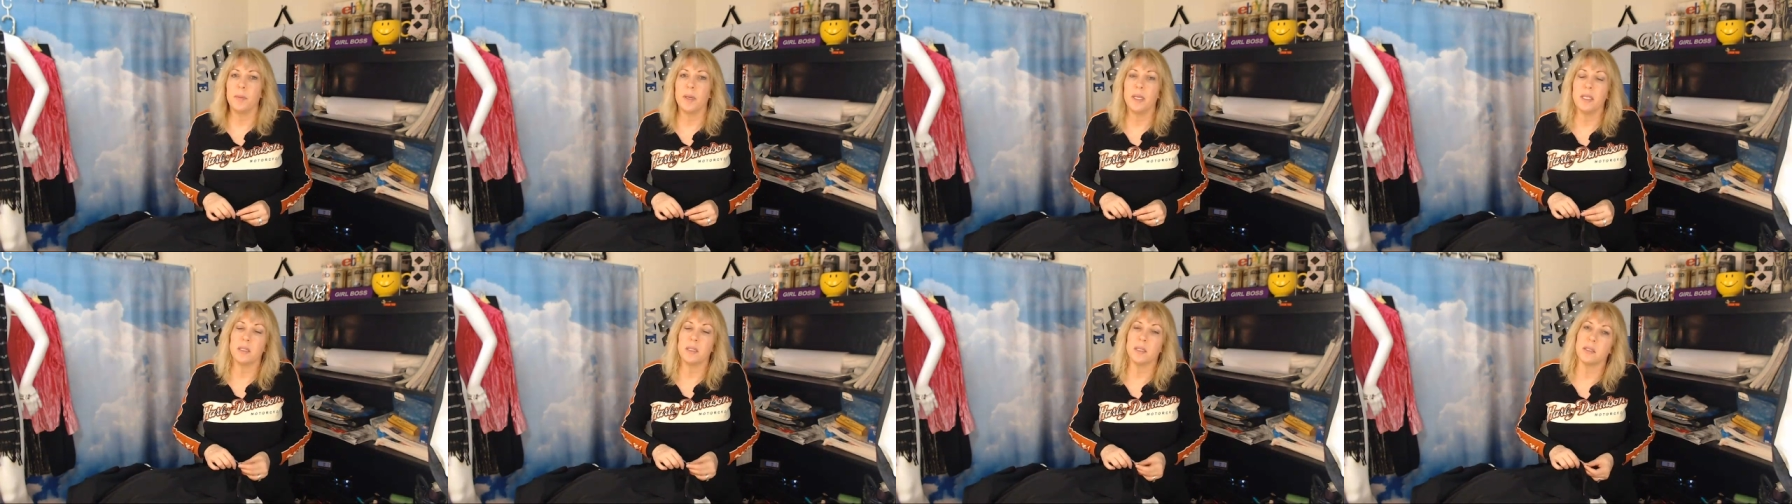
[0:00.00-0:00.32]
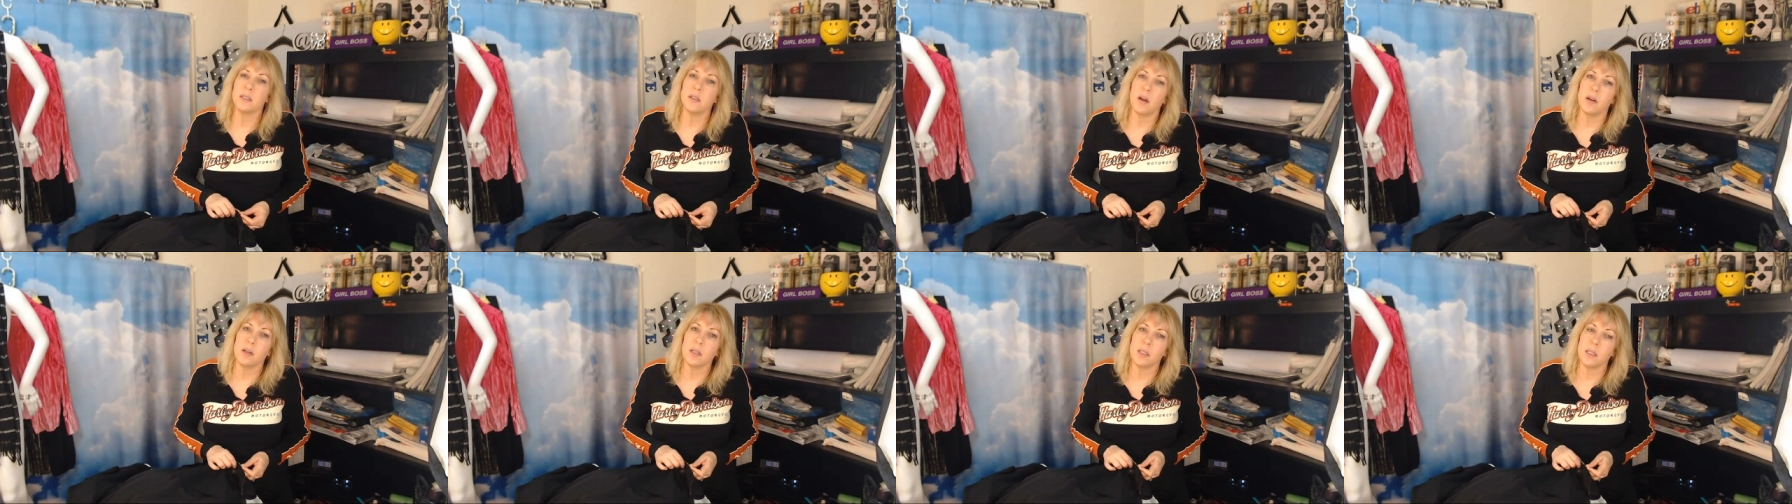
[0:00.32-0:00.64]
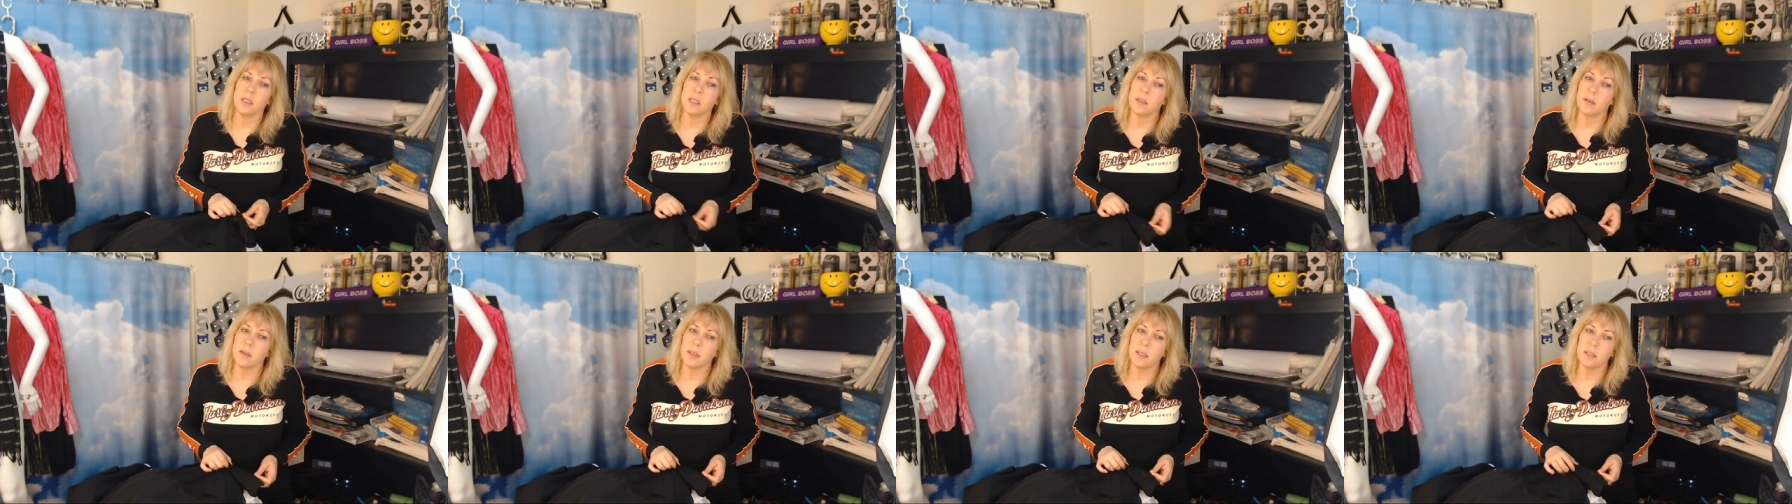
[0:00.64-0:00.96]
pieces on
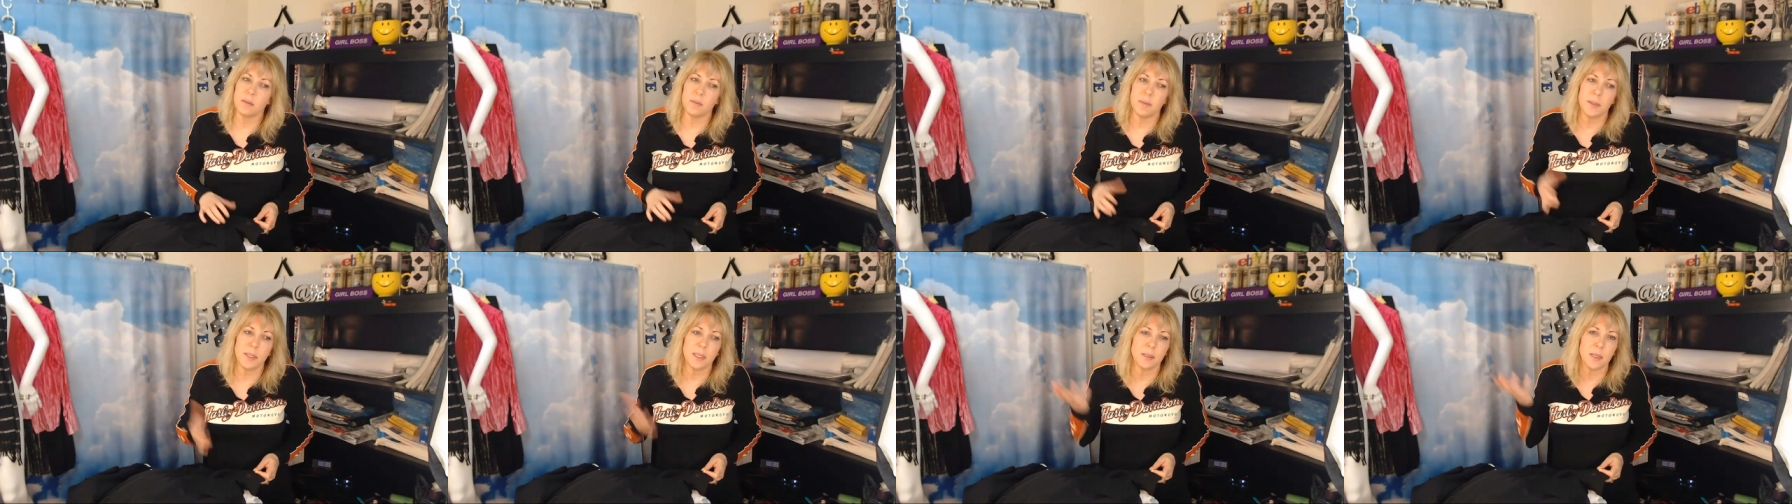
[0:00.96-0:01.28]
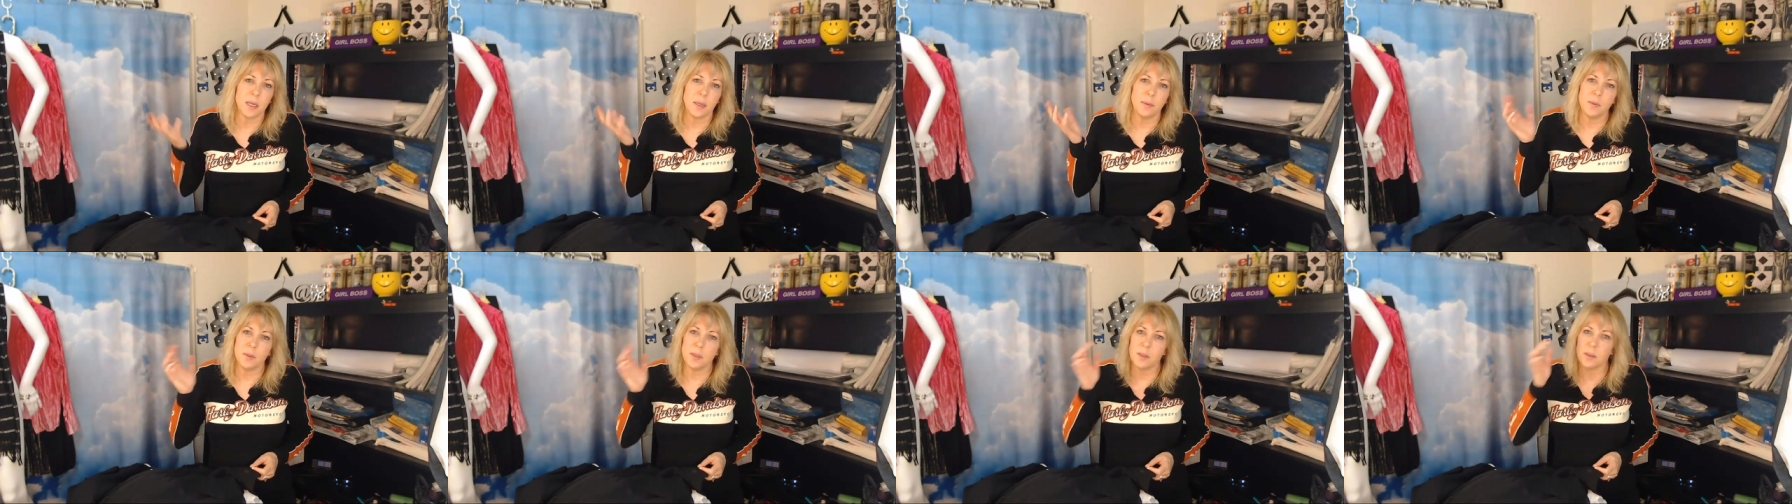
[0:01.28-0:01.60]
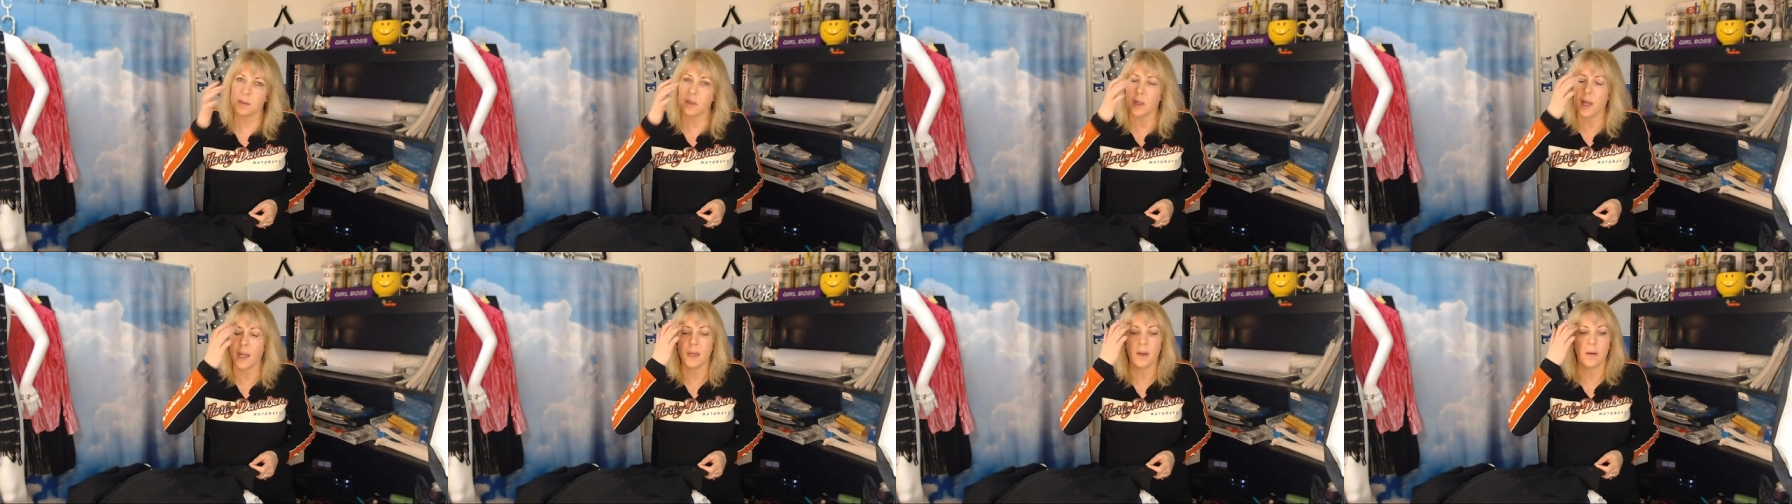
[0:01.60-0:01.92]
clearance because I'm
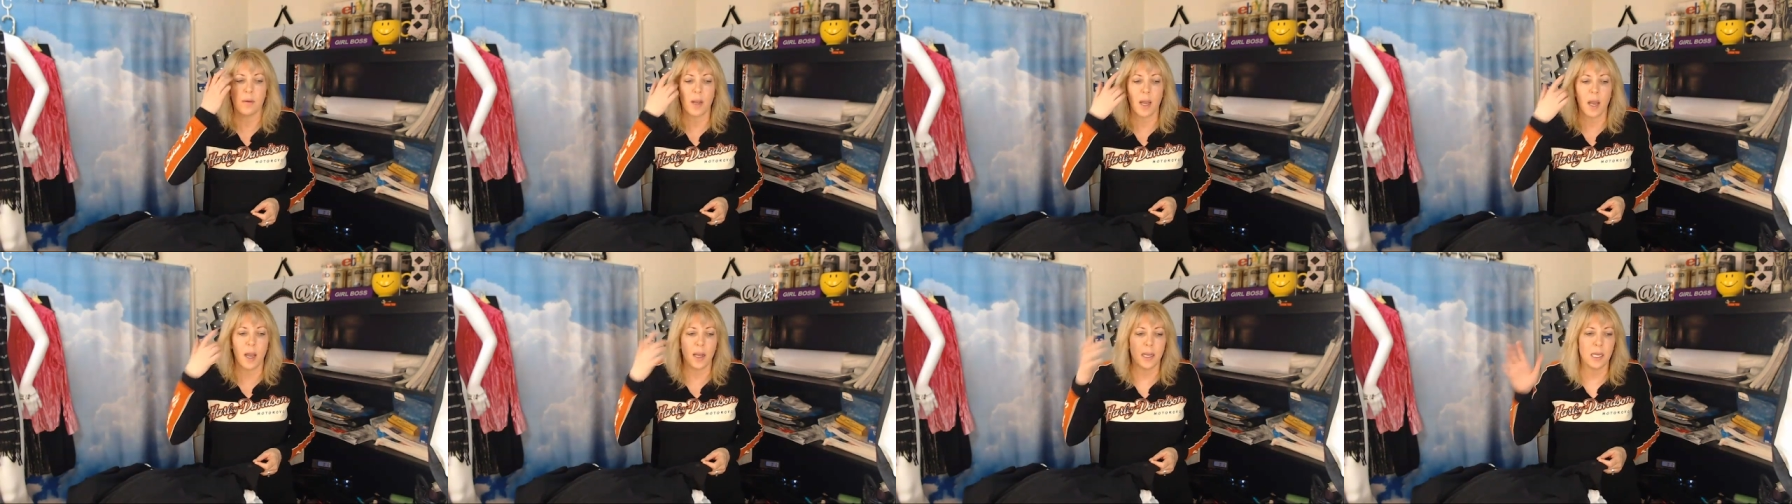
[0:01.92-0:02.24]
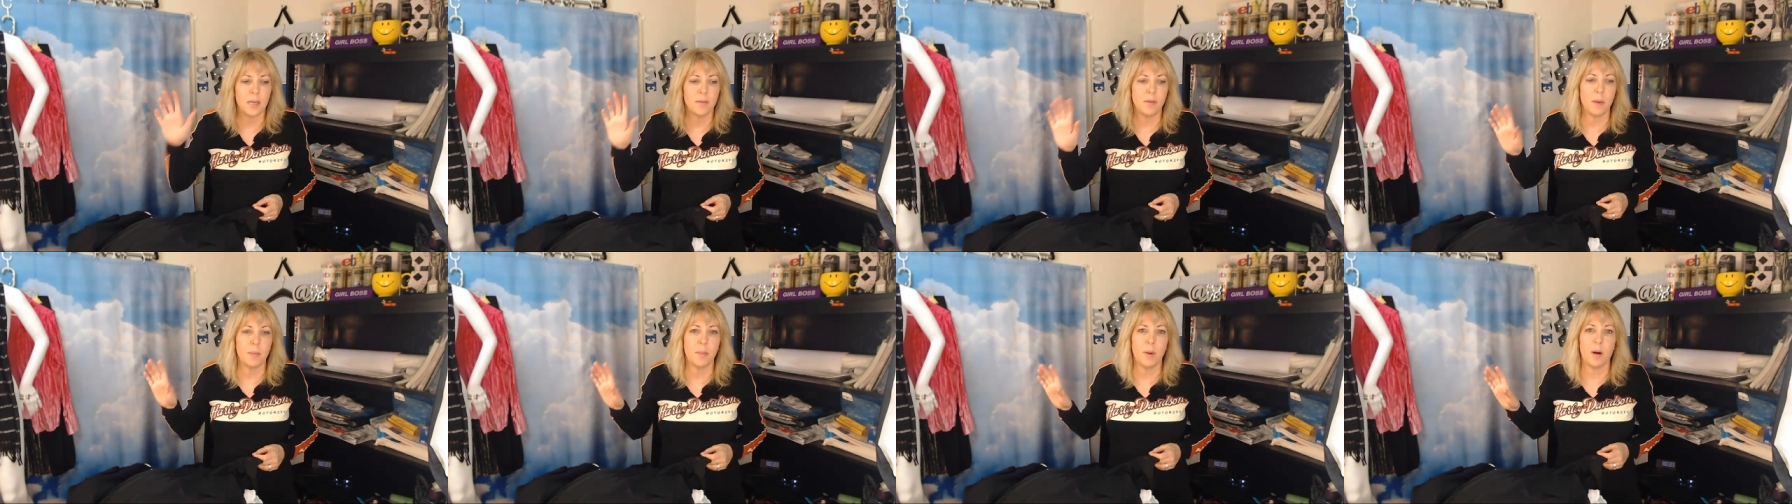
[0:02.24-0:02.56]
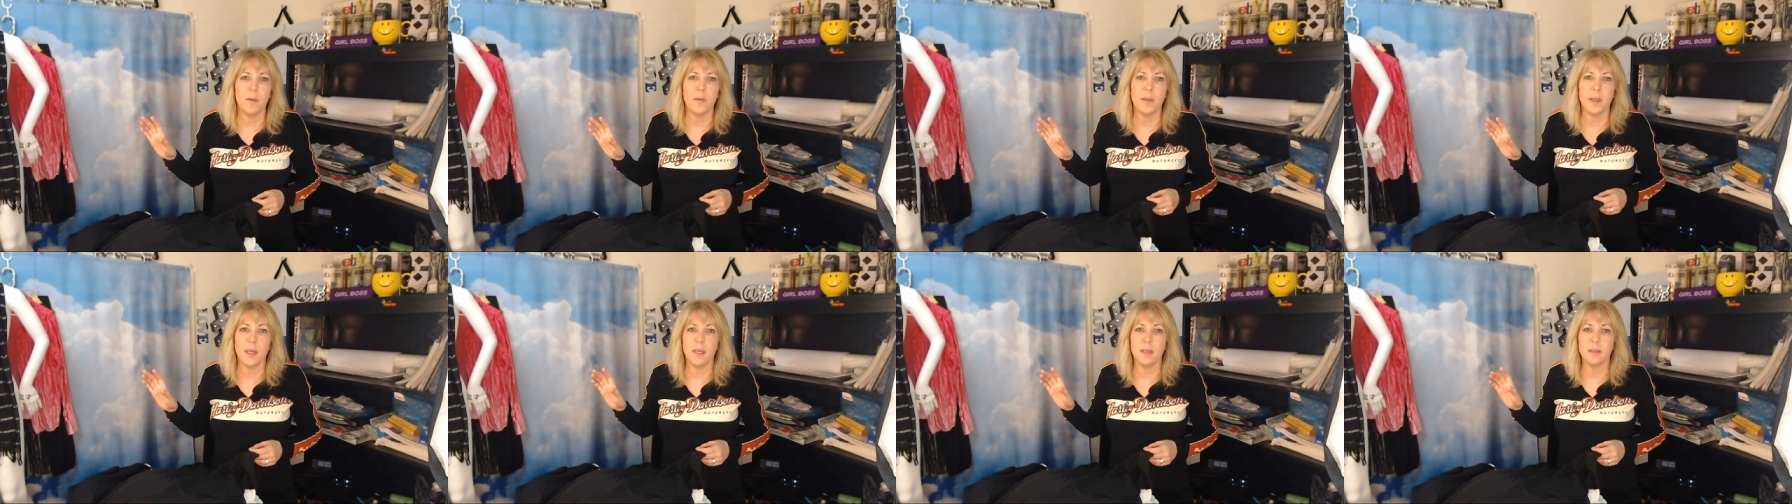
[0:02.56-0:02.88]
just like, okay, I give up
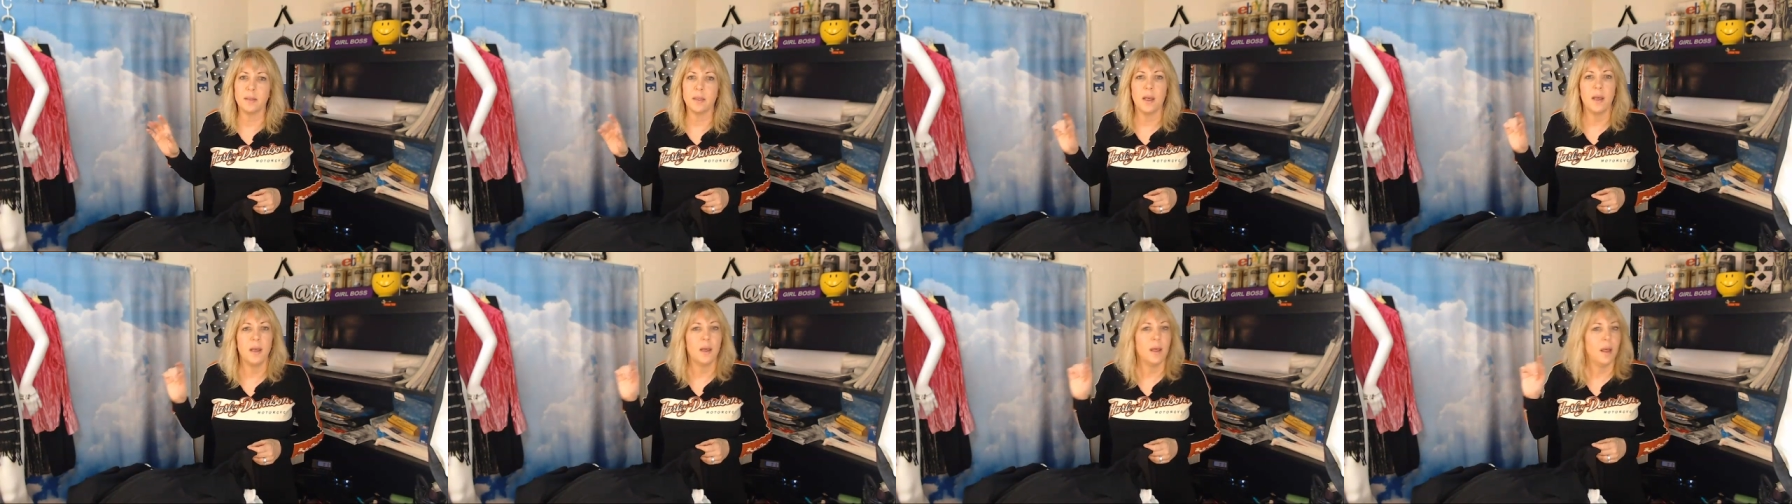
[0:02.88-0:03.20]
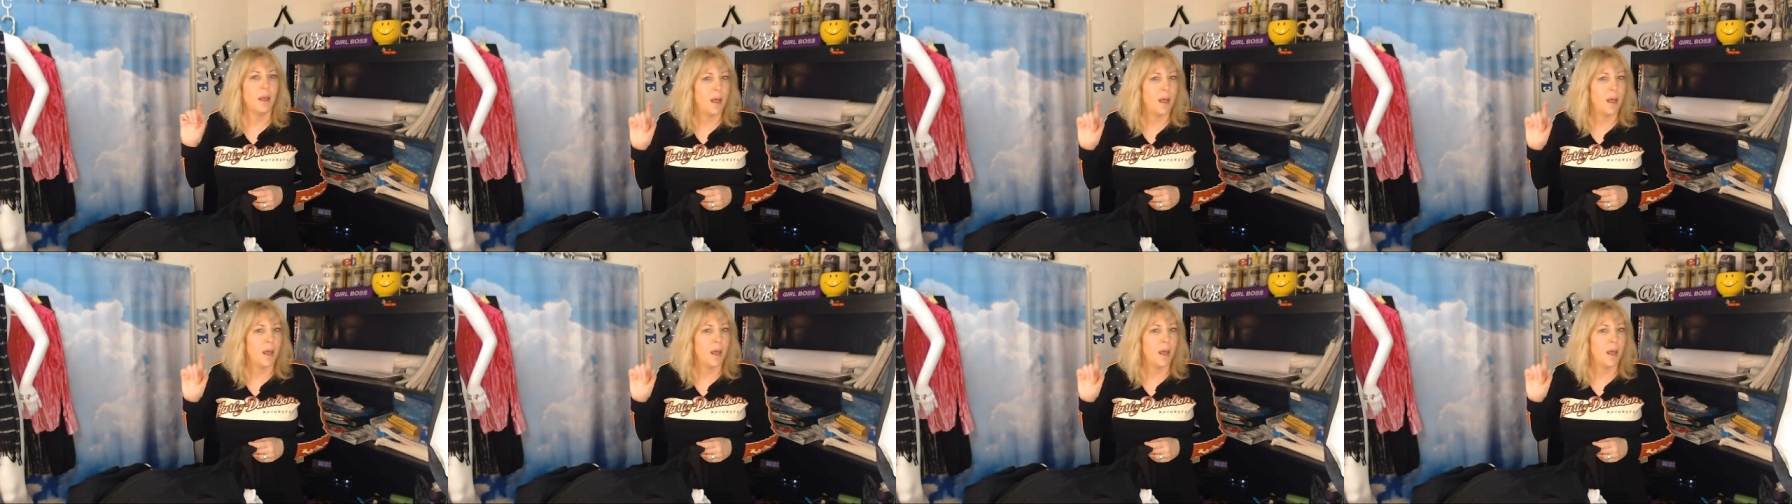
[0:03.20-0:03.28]
on these.